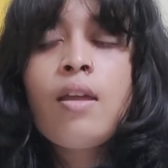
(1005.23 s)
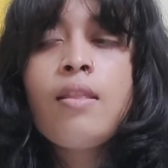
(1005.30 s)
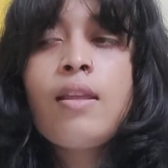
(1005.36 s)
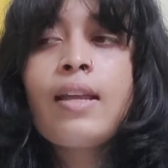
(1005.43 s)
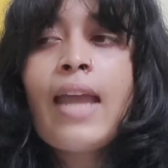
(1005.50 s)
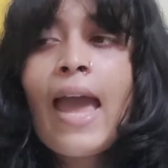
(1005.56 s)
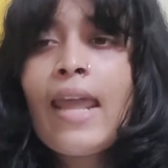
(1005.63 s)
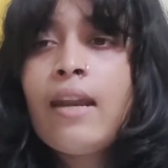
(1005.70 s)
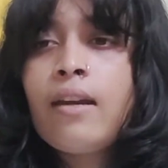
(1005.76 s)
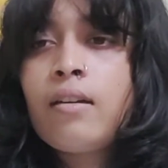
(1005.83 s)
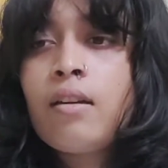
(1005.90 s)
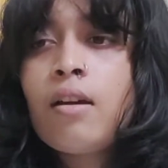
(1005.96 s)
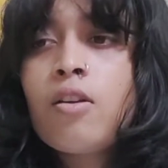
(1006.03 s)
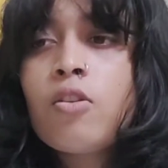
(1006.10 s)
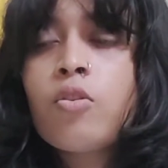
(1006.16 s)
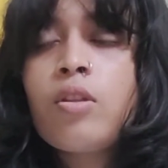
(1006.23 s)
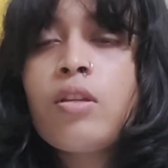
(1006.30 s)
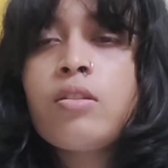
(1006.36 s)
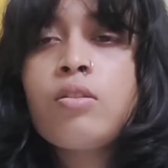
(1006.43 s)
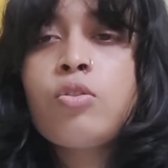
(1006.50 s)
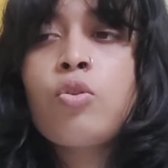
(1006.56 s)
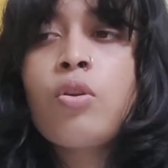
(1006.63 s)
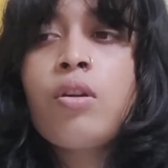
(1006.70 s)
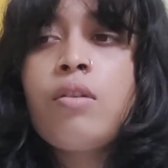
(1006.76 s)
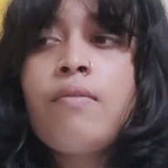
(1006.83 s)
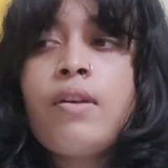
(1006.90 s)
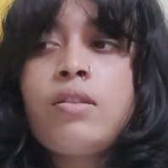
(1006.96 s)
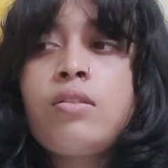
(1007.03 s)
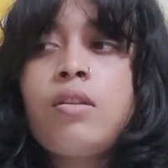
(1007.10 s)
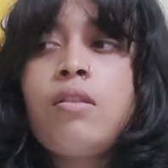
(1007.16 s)
the characters, or they just don't
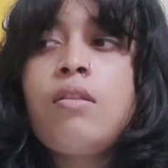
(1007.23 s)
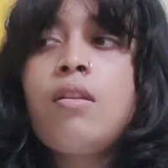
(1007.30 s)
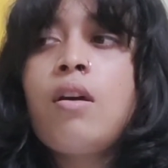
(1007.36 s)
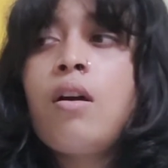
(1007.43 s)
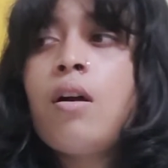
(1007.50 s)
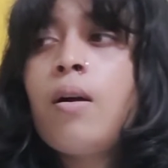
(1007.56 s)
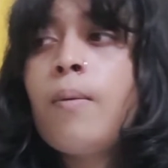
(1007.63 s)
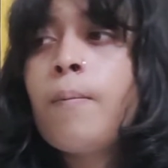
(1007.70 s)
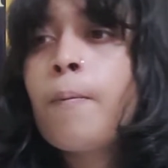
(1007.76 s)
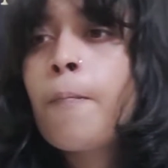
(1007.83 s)
invest in the